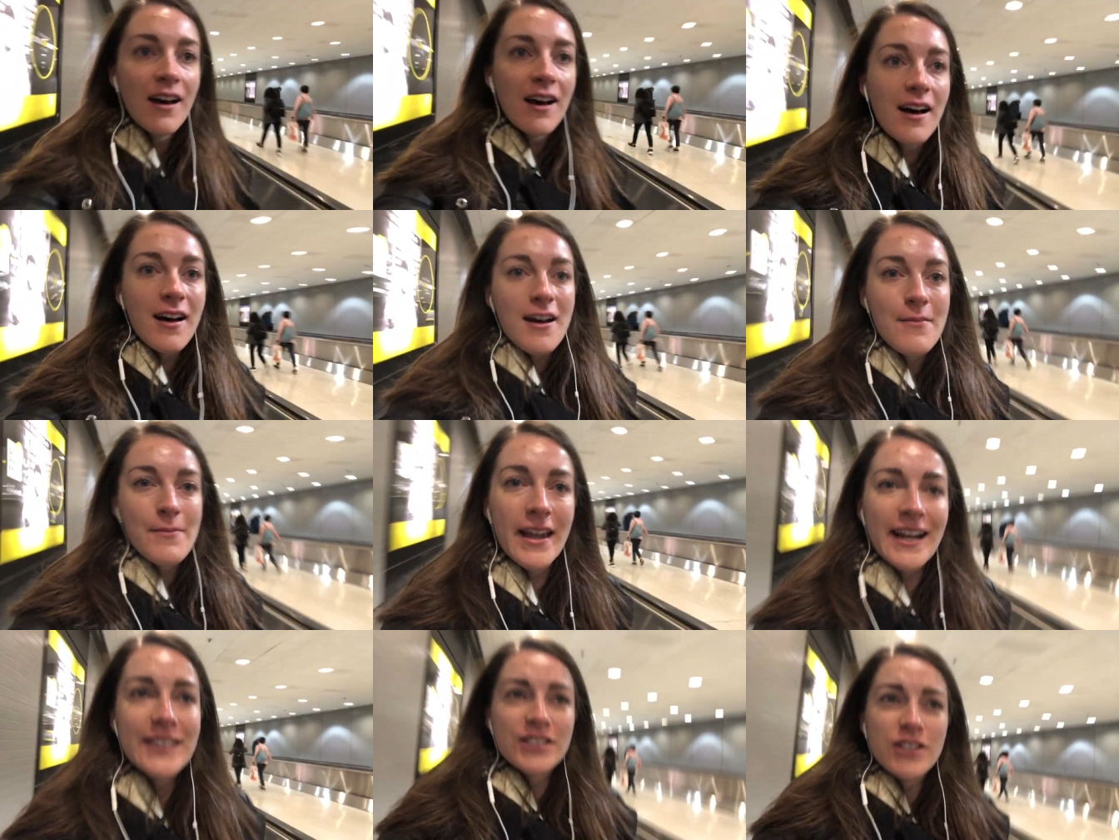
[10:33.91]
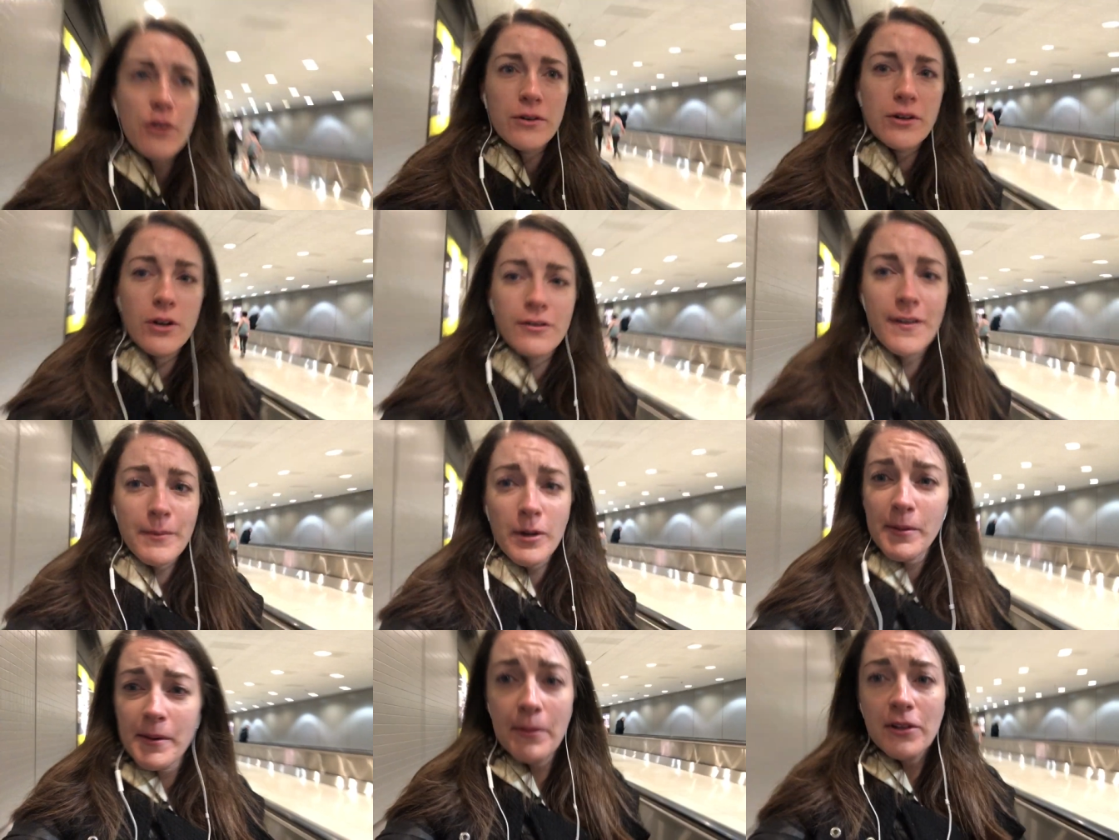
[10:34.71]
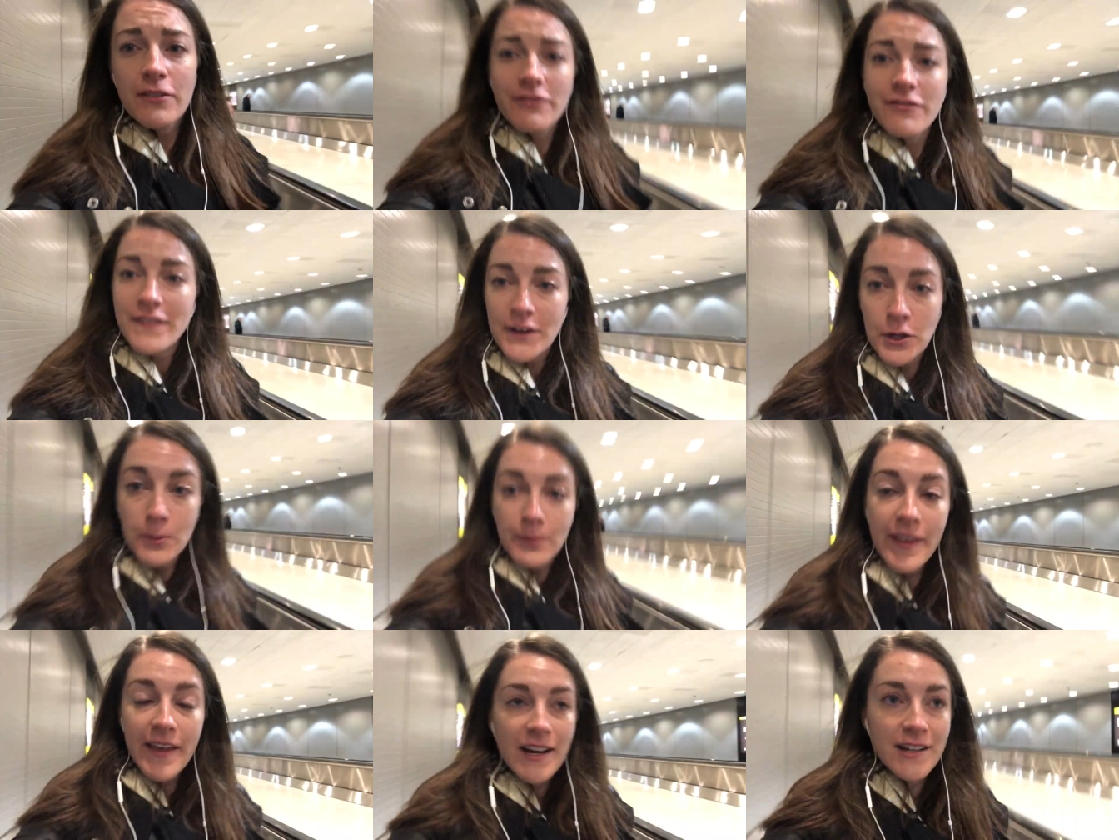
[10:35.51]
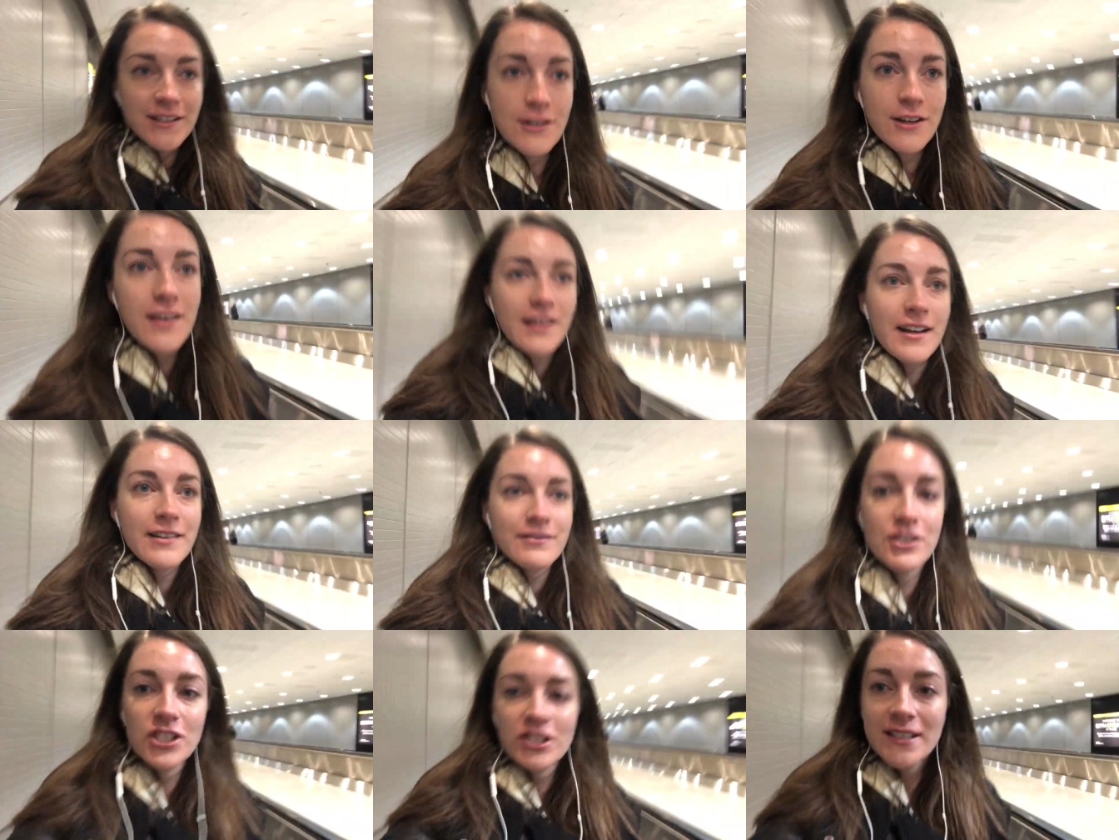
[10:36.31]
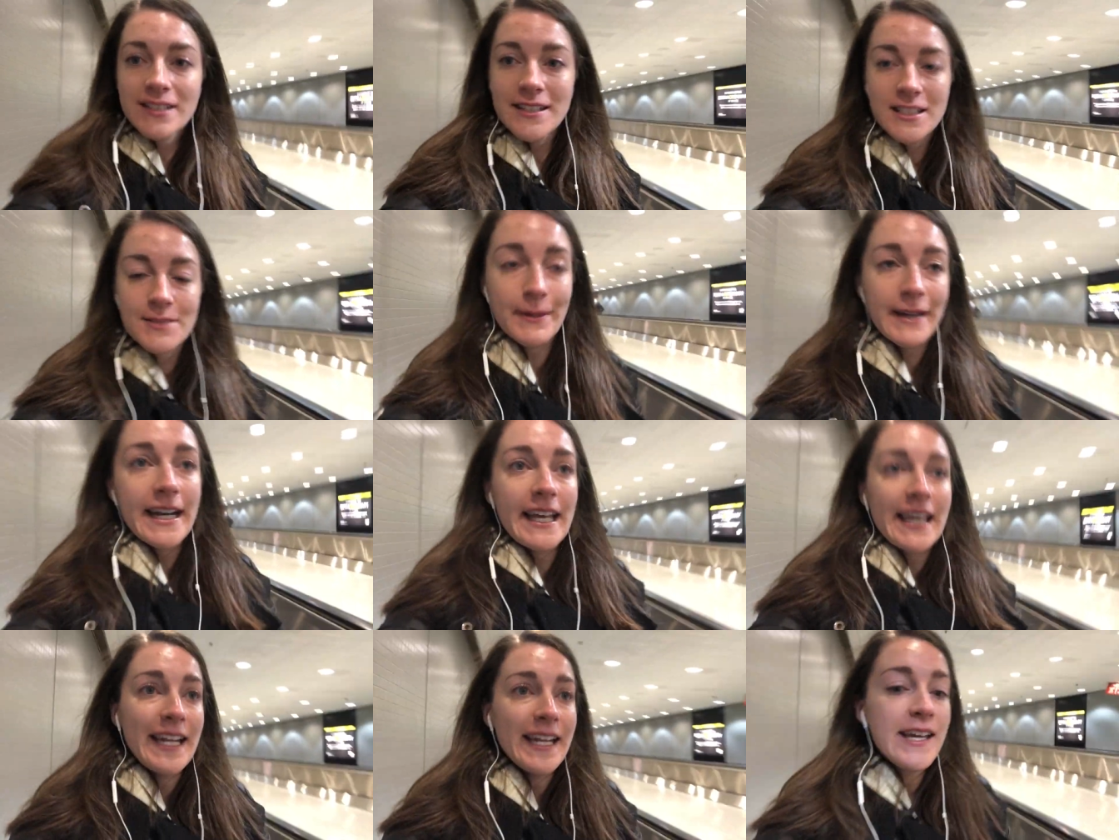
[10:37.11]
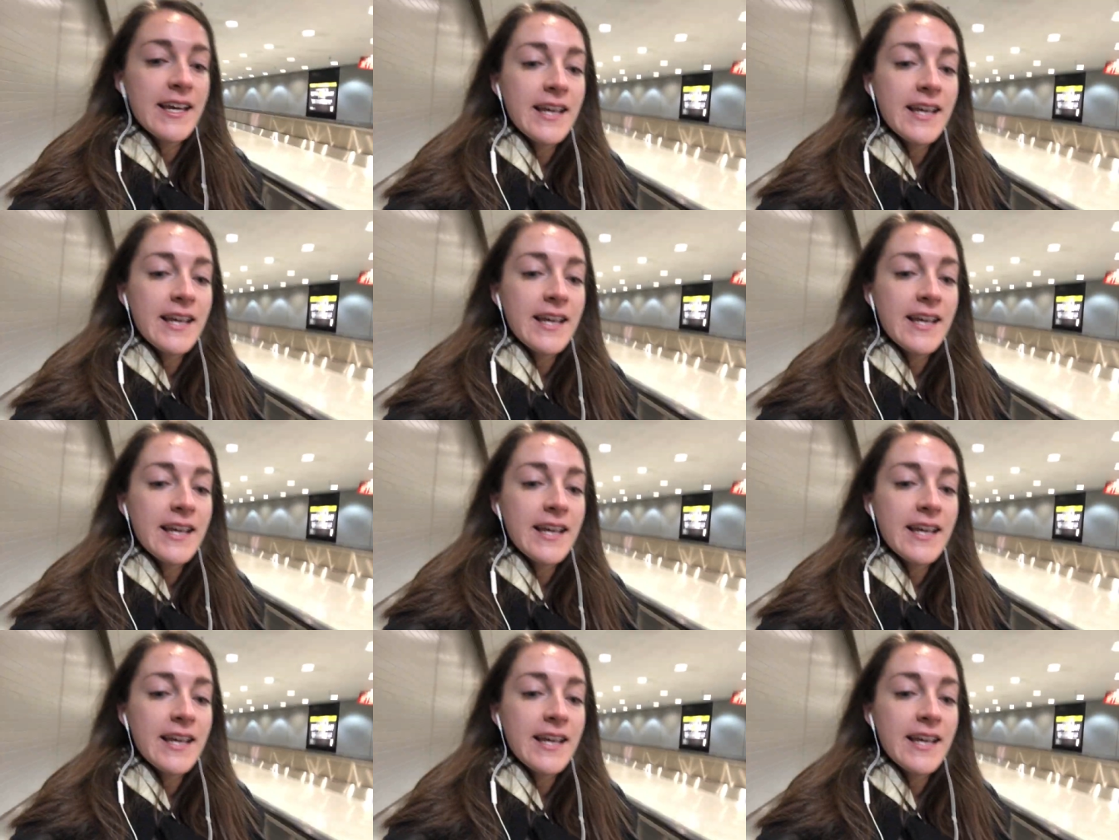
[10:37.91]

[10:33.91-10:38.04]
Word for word: Um, and I don't know if I'm going to be able to film there, so I thought I would just explain it.